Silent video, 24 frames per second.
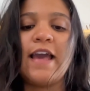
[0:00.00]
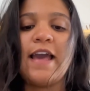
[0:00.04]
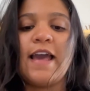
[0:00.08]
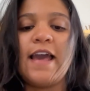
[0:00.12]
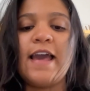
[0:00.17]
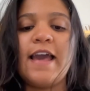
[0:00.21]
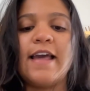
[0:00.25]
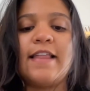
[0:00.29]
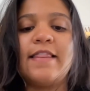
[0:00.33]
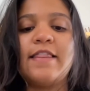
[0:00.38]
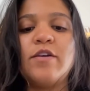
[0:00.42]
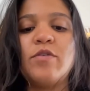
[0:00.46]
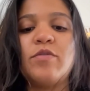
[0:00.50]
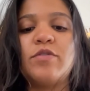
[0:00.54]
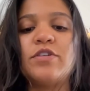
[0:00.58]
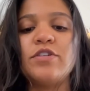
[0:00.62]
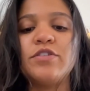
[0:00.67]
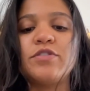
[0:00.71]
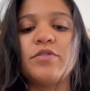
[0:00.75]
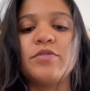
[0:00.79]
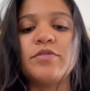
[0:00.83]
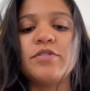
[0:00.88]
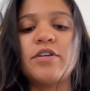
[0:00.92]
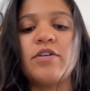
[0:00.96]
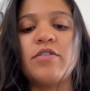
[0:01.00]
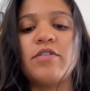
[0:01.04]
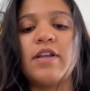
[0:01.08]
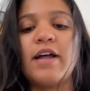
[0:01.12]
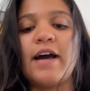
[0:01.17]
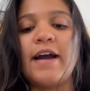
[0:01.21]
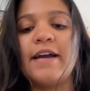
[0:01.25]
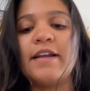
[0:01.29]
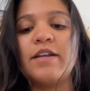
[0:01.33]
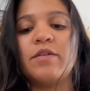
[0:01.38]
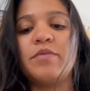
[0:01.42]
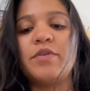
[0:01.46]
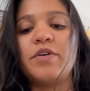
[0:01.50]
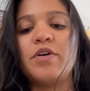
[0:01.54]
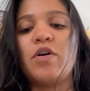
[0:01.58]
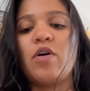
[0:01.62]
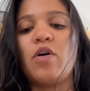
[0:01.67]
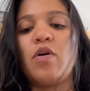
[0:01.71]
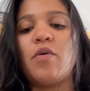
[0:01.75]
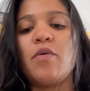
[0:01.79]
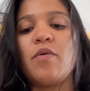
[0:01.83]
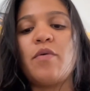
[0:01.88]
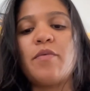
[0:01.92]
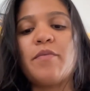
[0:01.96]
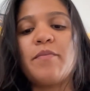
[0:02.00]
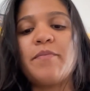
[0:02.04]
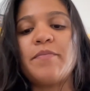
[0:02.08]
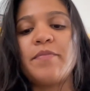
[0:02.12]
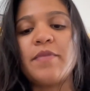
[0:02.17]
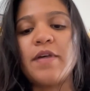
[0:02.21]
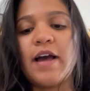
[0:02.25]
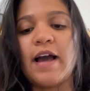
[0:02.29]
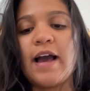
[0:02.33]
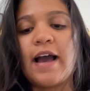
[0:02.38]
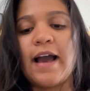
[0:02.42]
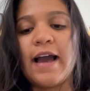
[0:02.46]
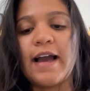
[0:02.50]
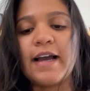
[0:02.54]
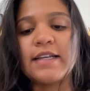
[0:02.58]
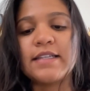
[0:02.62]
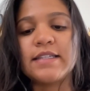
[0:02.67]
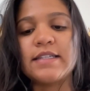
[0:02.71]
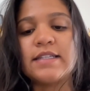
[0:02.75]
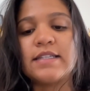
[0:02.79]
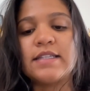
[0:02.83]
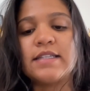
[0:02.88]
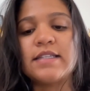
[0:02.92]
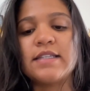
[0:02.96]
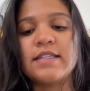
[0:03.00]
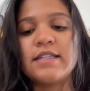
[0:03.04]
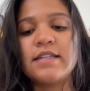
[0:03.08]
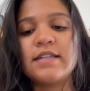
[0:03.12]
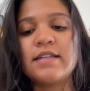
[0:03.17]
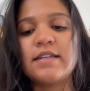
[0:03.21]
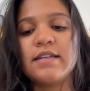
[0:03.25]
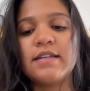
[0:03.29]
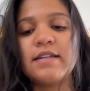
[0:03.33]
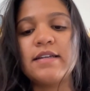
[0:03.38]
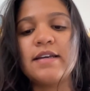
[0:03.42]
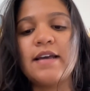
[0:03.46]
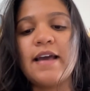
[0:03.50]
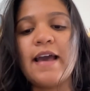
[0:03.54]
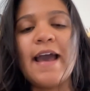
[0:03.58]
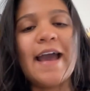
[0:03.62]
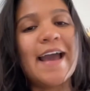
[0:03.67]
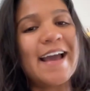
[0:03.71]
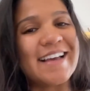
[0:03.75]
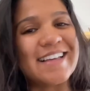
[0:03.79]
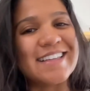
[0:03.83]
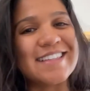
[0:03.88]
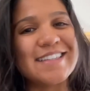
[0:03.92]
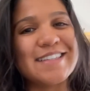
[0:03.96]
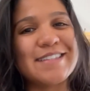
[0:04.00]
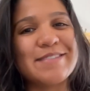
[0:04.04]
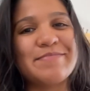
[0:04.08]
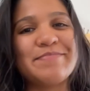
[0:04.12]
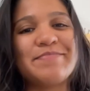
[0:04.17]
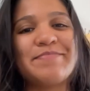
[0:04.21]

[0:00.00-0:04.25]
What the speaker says: and the horizontal line we call axis X,